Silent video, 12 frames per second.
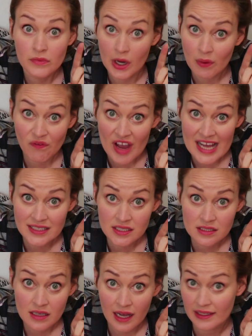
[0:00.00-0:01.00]
No
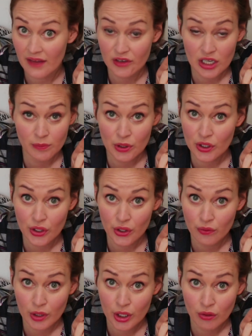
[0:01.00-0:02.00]
offense, I love a good beauty
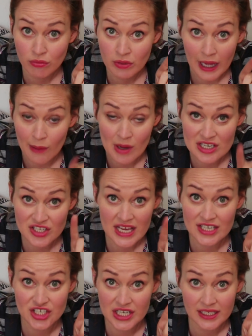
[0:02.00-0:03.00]
guru. I watch
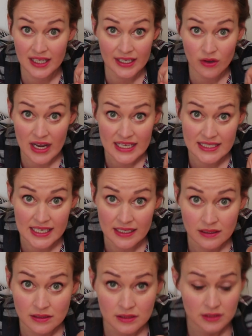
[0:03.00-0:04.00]
that shit like
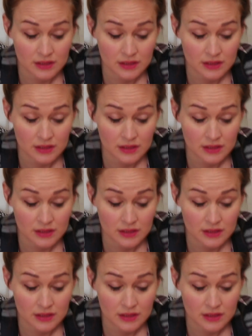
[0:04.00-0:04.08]
crazy.